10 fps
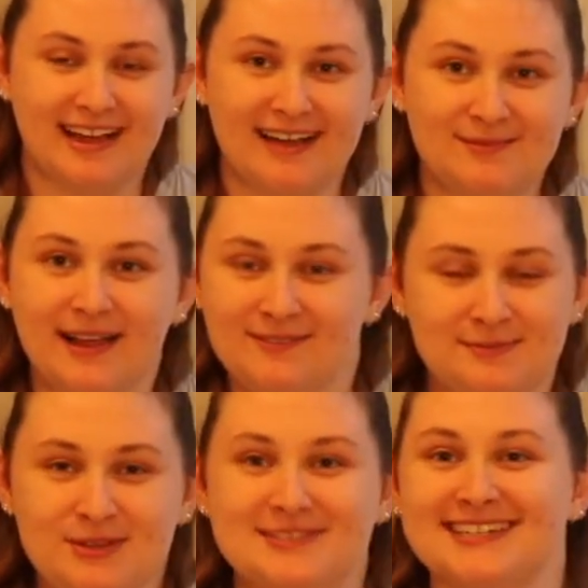loving
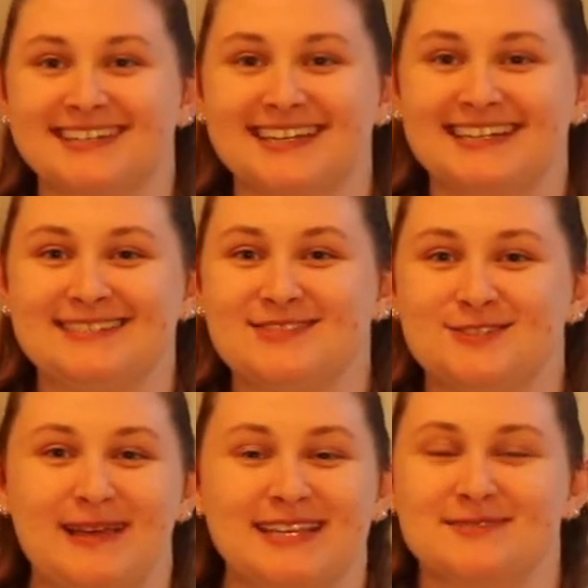music, and it just
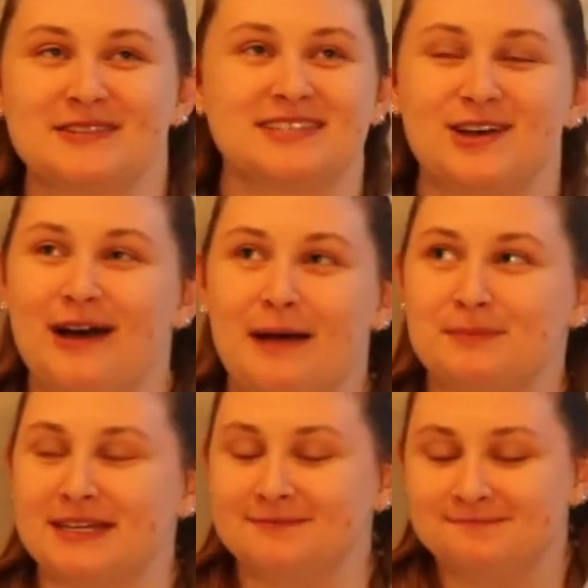makes me so
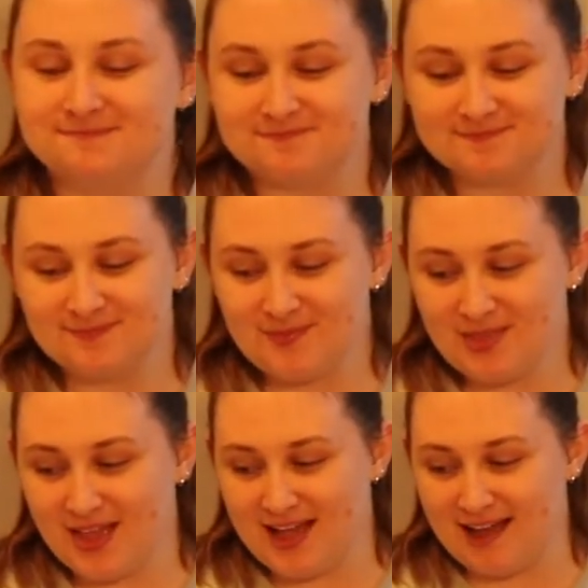happy.
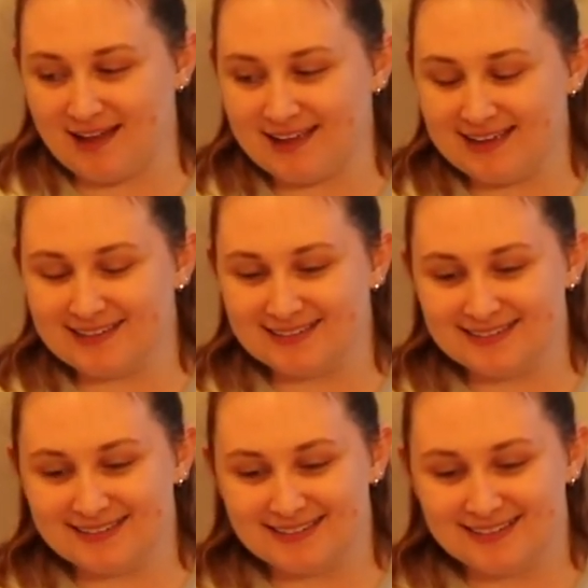I
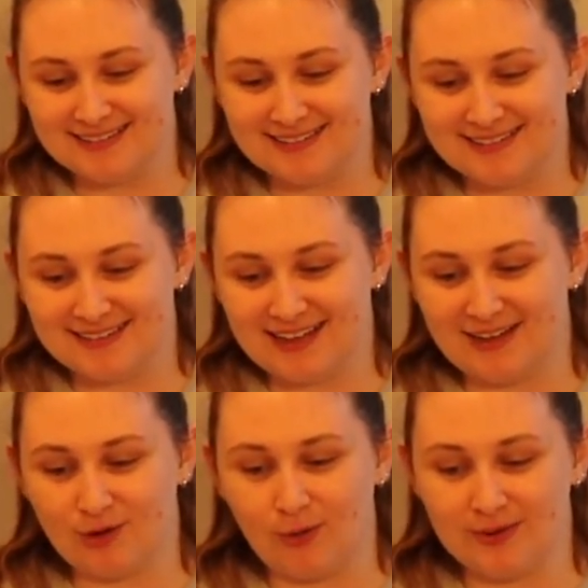
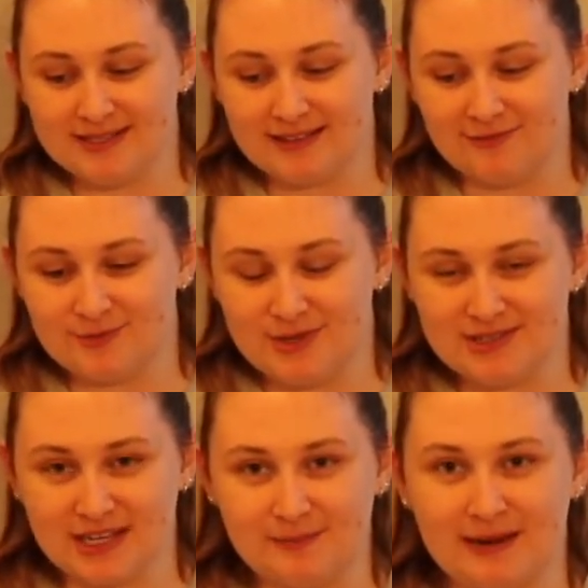have always loved
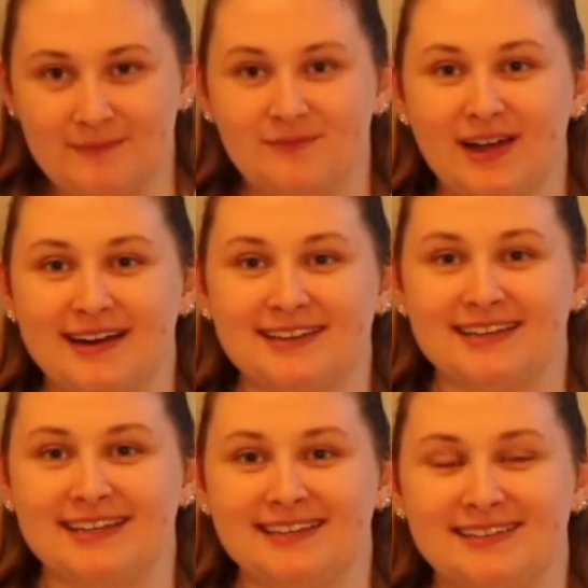music, but I'm
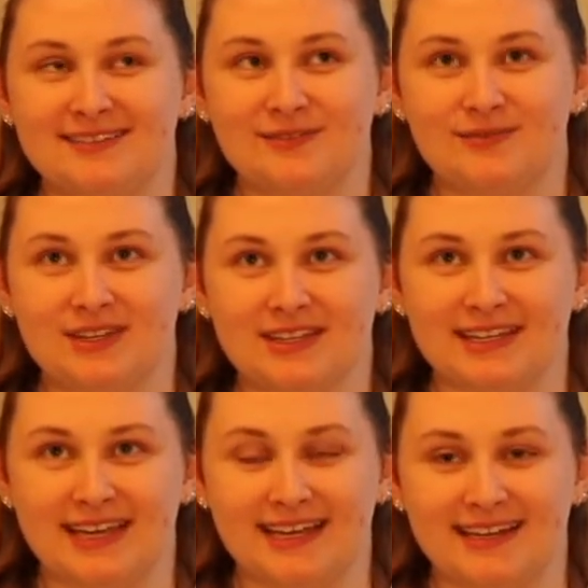finally
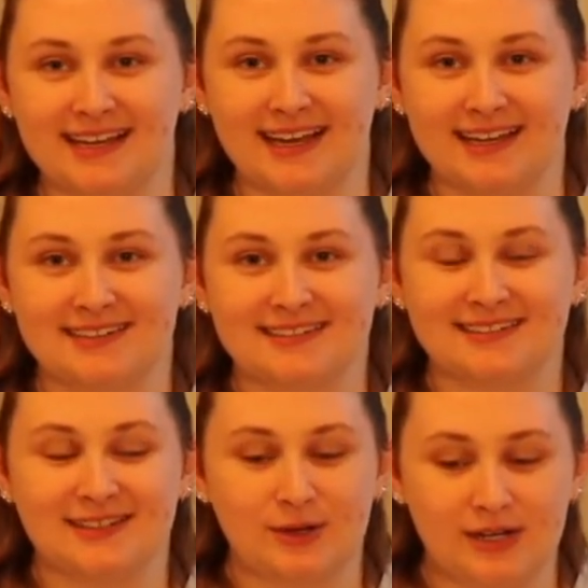feeling it again.
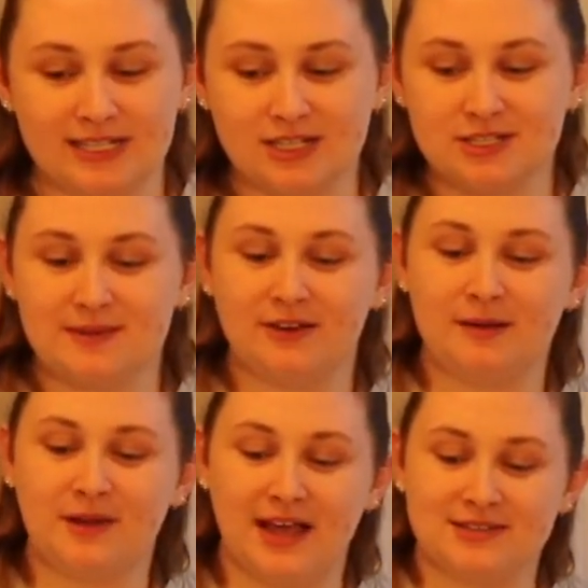When I talked to my
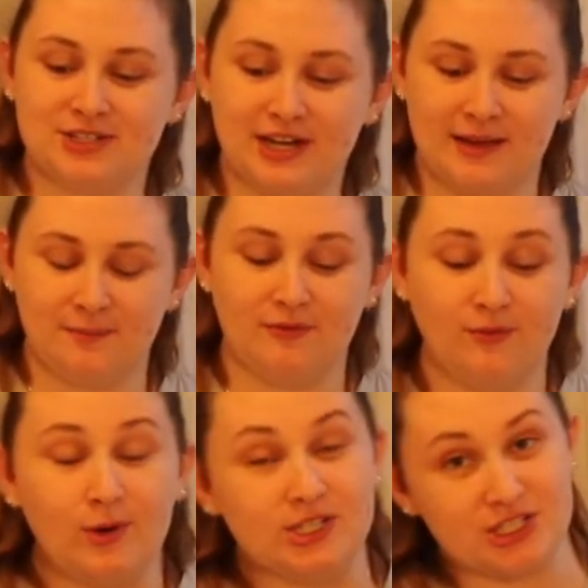grandma yesterday
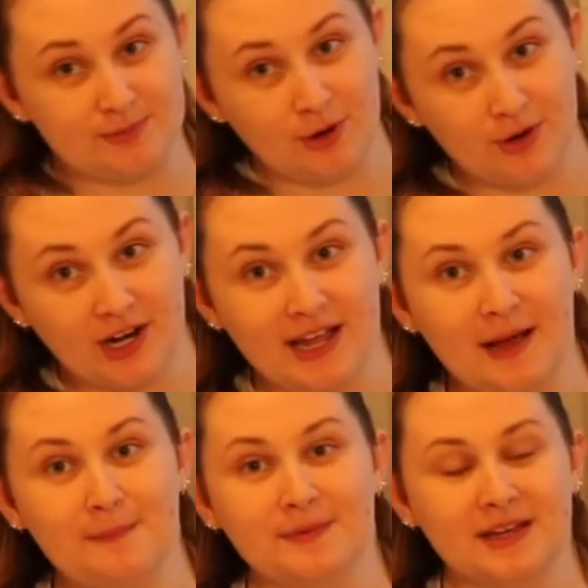before she broke her hip,